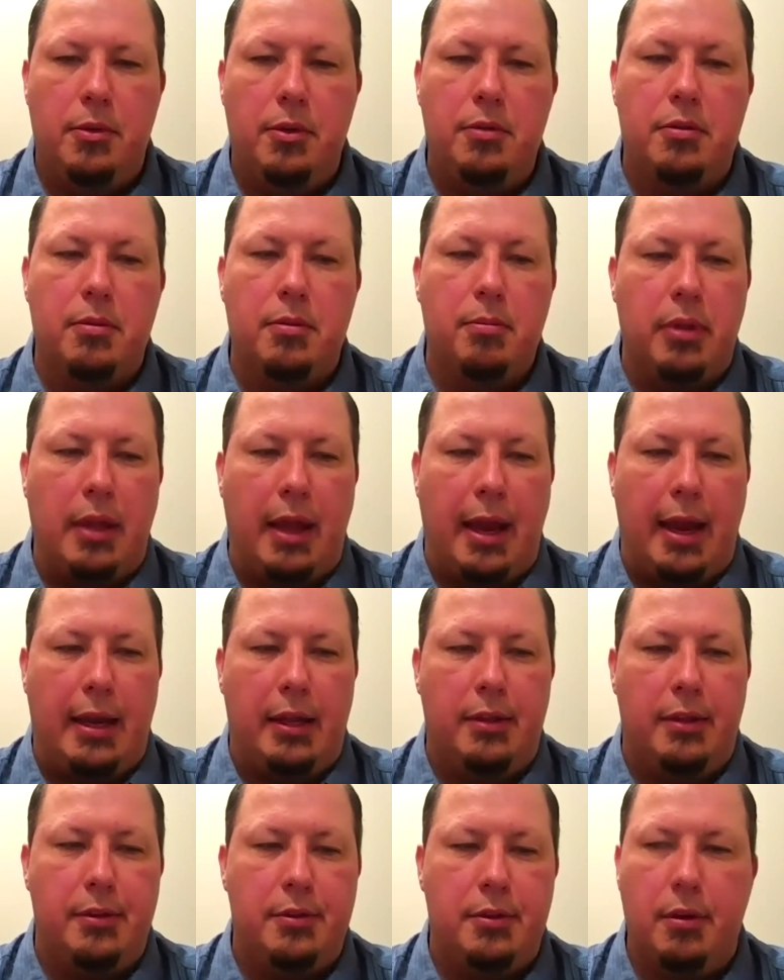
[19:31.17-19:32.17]
do some
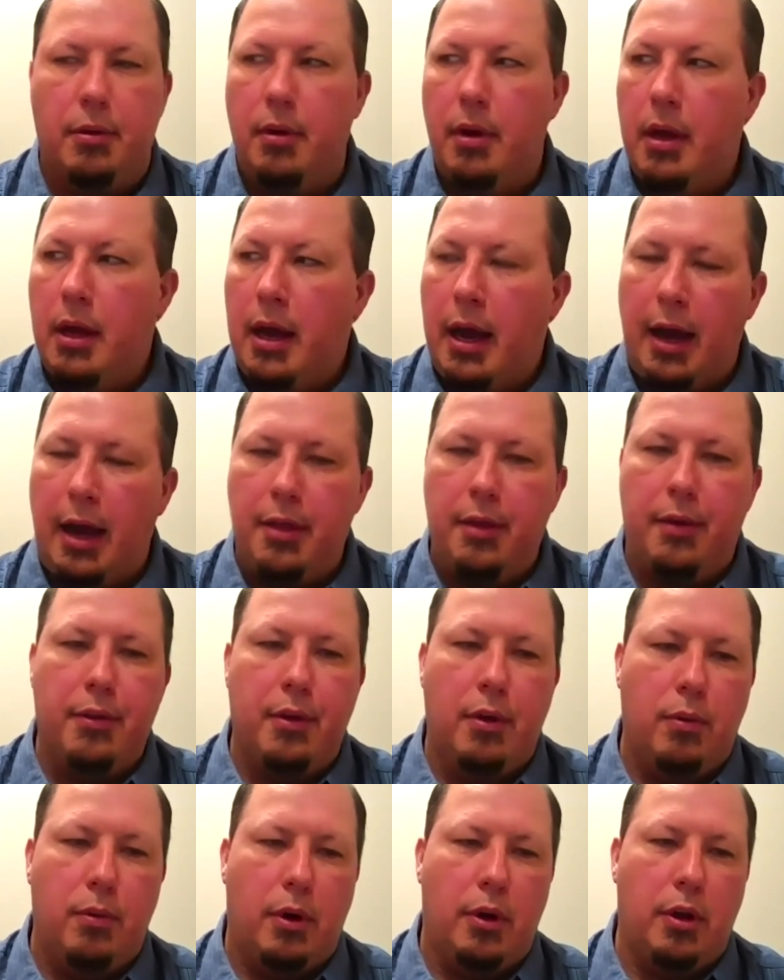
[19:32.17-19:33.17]
planning. So I don't
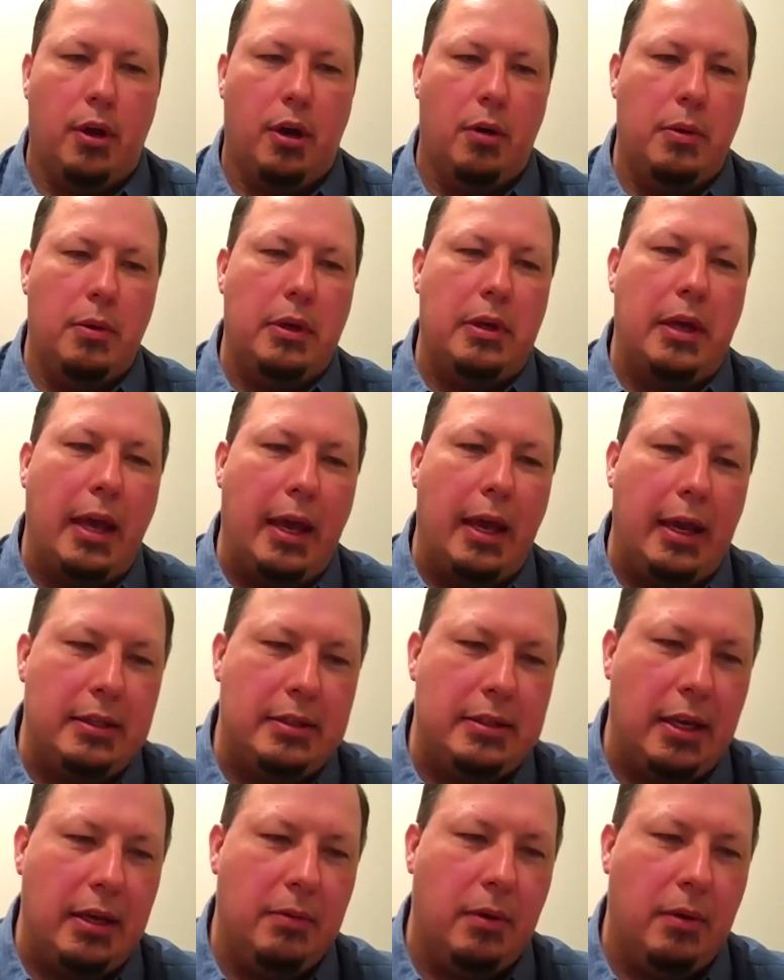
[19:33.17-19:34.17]
know what all we can
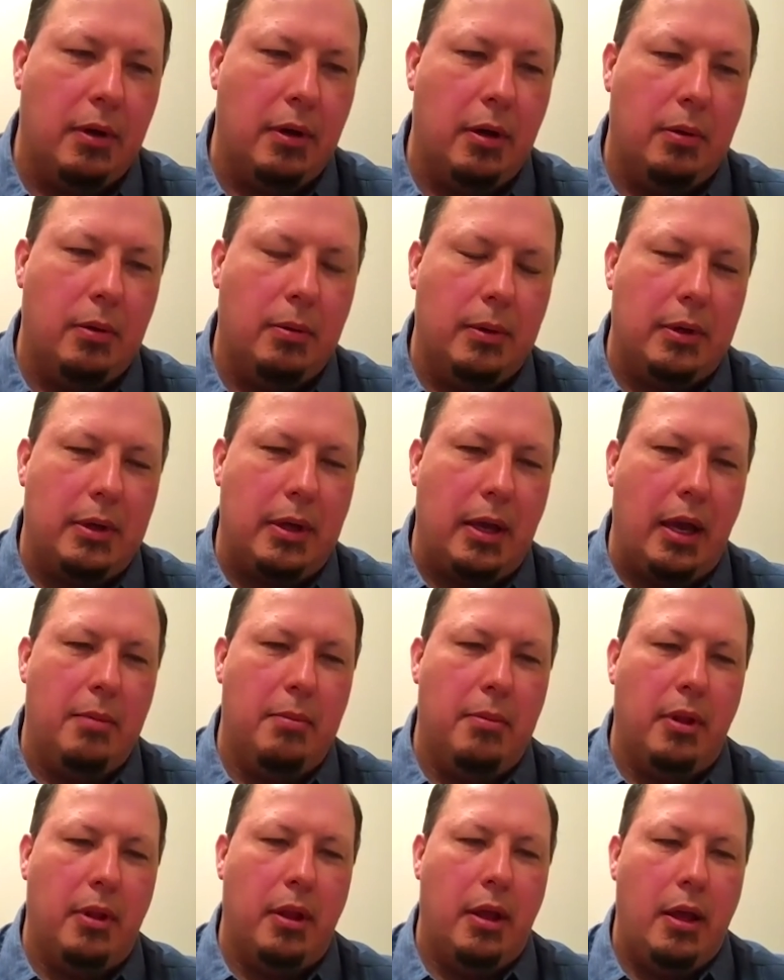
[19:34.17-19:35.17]
say, what all we
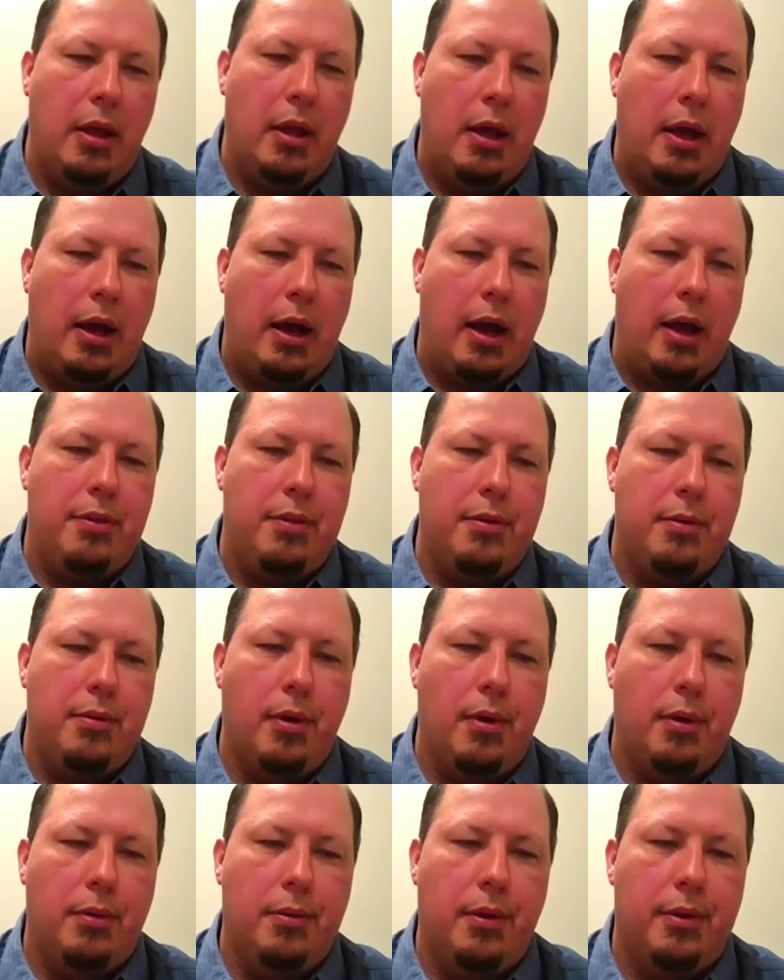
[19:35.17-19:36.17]
can't, but I do
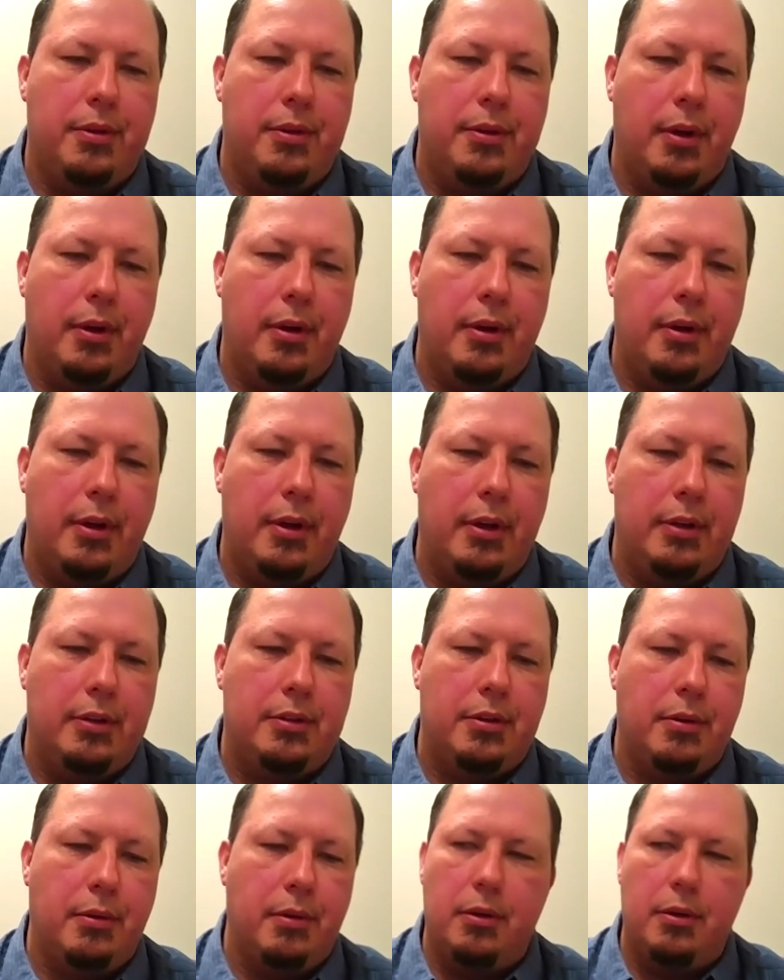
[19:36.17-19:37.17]
know that it's
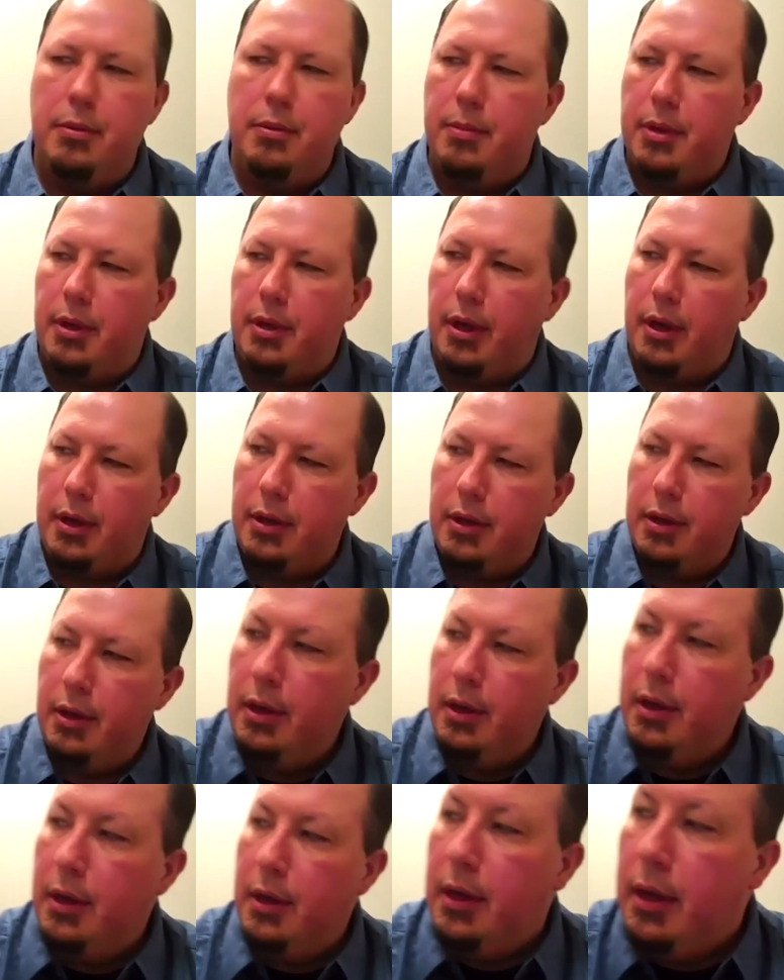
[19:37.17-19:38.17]
going to be a
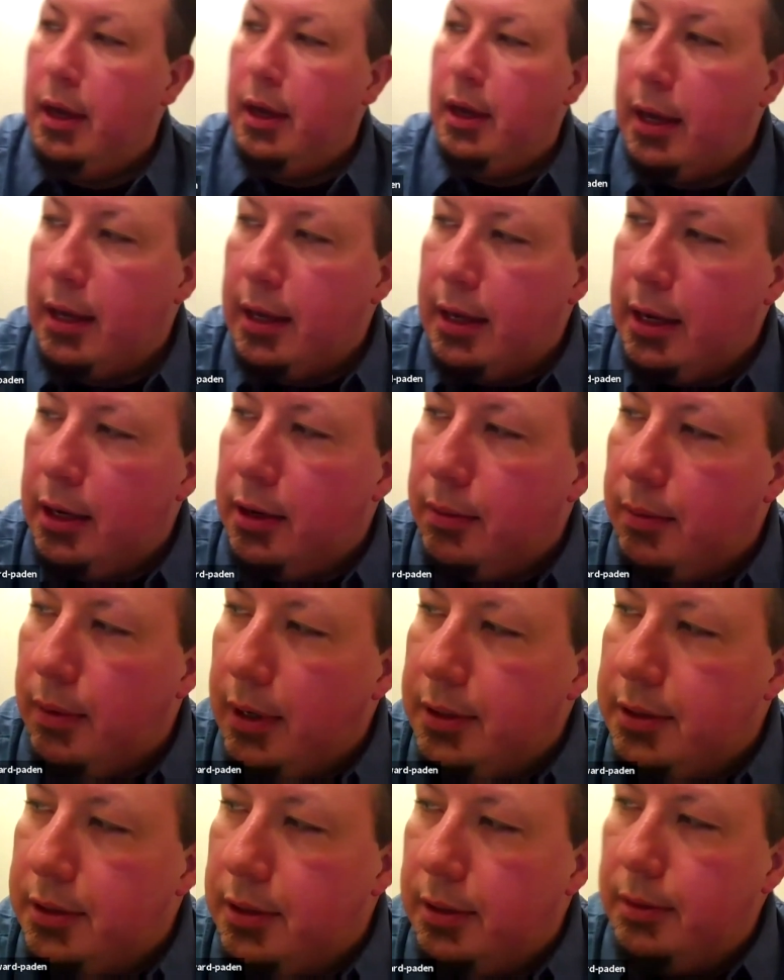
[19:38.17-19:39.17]

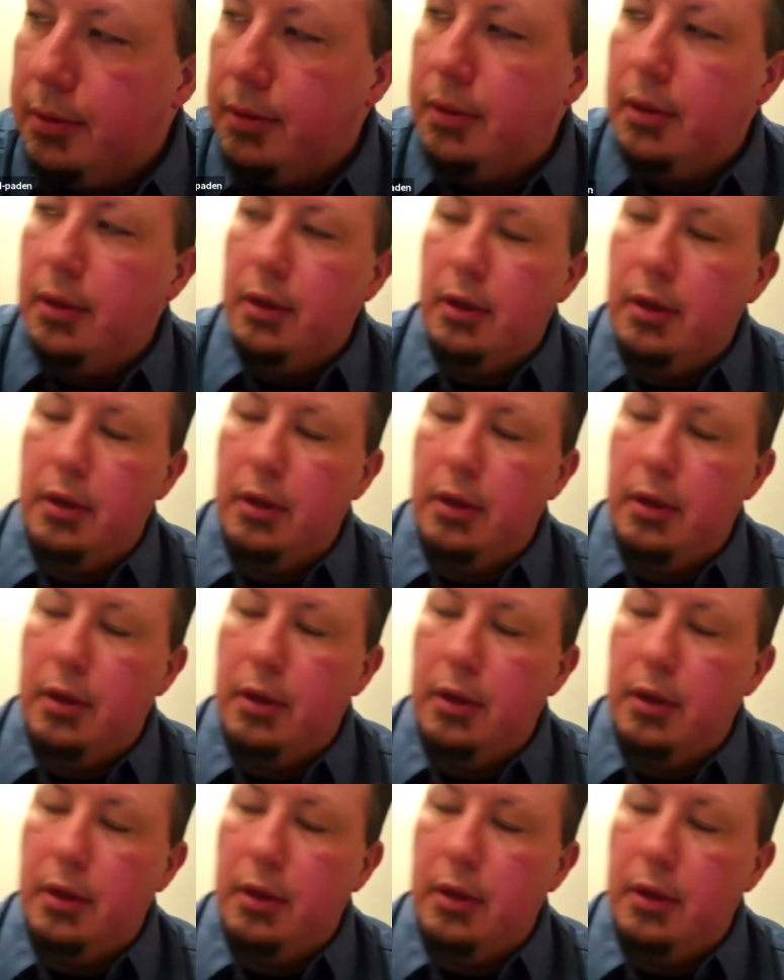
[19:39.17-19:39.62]
interesting